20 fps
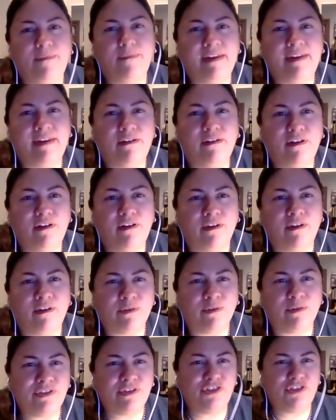Now, of
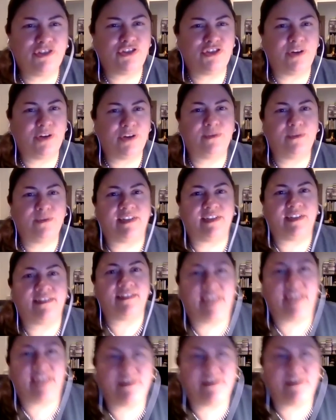course, the show
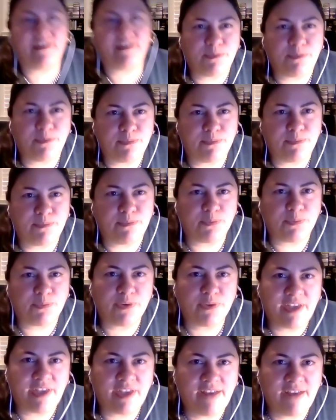does have some
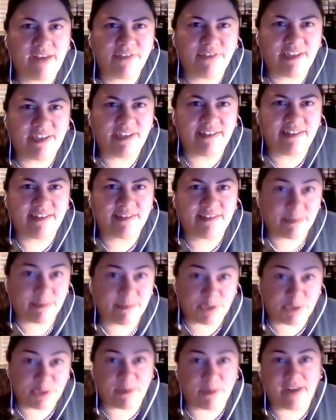pretty heavy
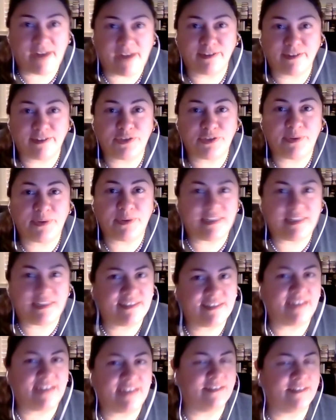subject matter to it.
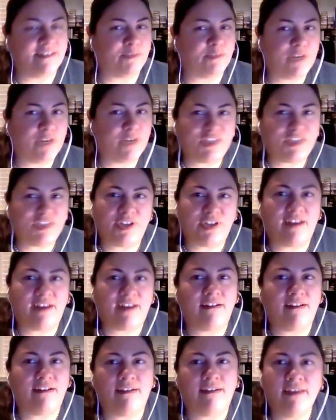It's set in the Depression
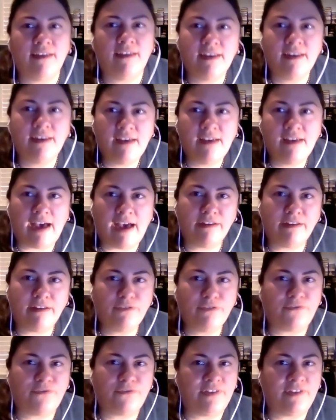era. How do
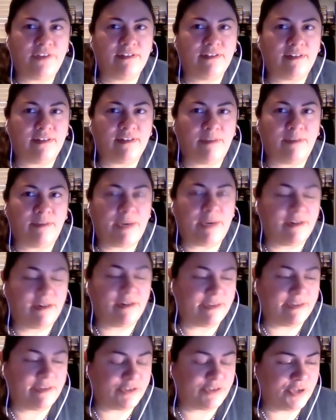you feel
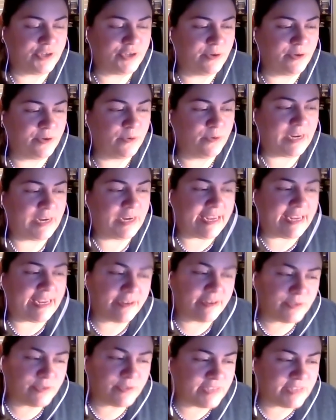about how the show
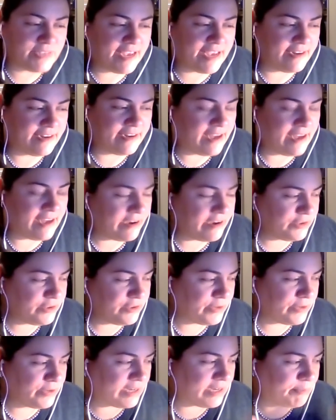handles that, and how do
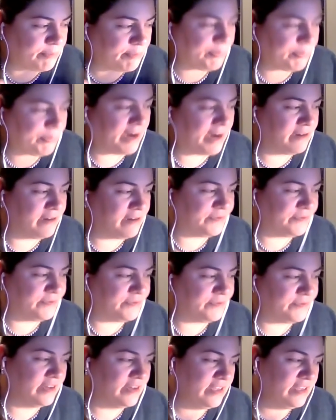you kind of prepare
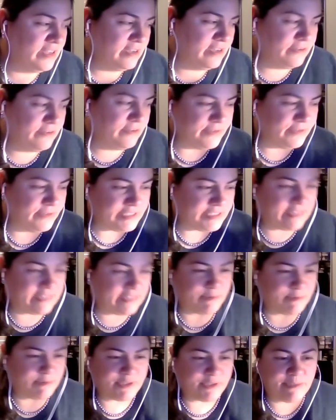for
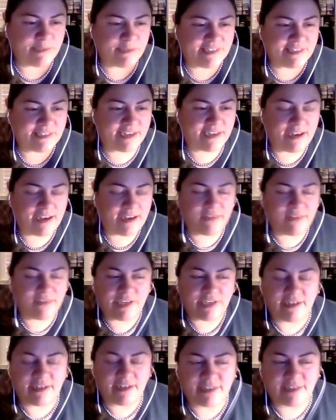dealing with some of these kind of
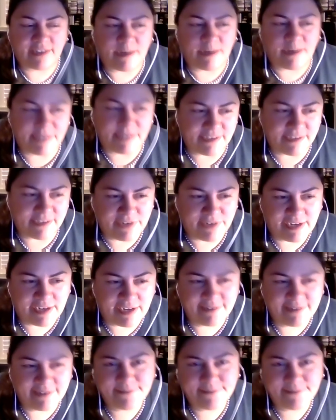heavy hitting topics every night?